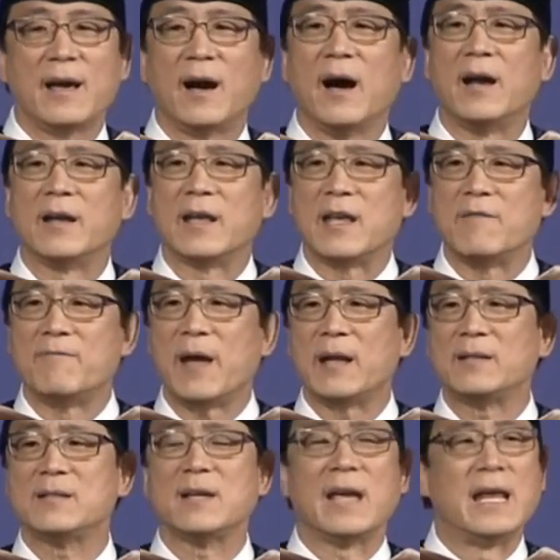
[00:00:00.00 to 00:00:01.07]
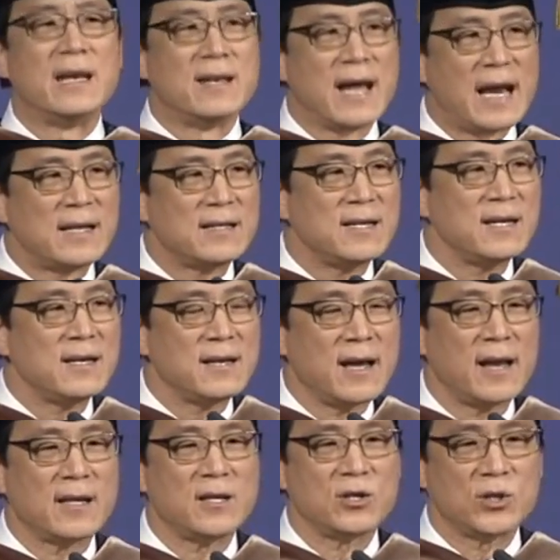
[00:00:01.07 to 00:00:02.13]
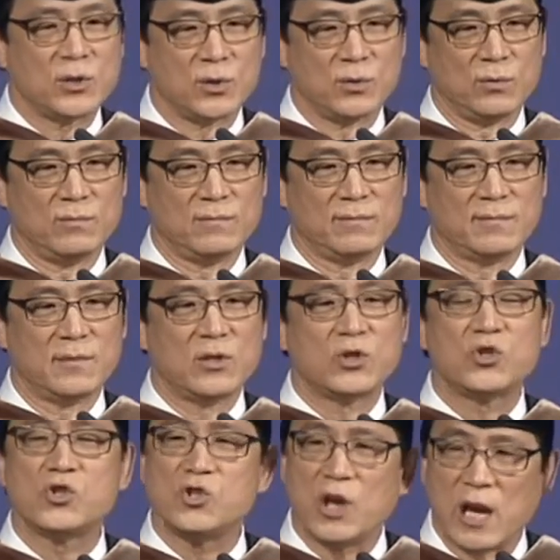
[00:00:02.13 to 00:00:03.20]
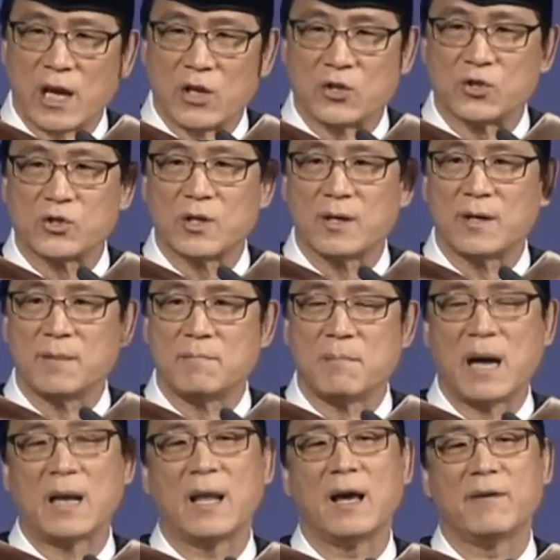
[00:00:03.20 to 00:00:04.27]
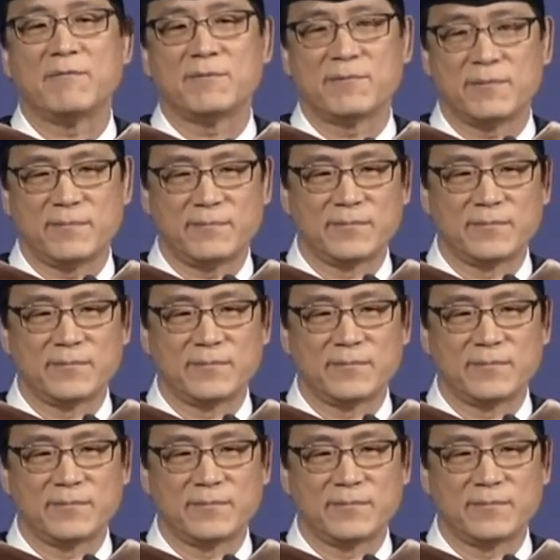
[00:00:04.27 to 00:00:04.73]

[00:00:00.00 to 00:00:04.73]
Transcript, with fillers: An event in 1992 changed my life